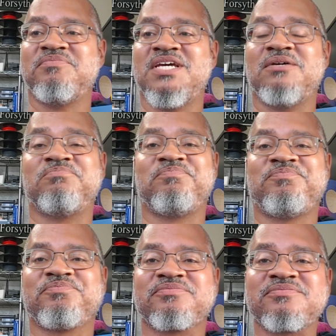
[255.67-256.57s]
yeah,
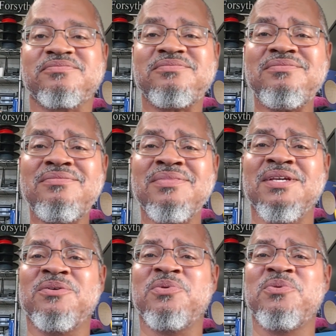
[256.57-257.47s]

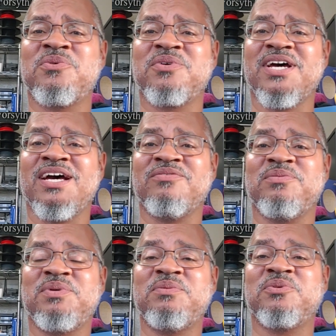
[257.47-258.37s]
we won't have
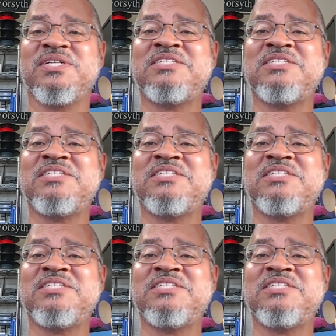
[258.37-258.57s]
the people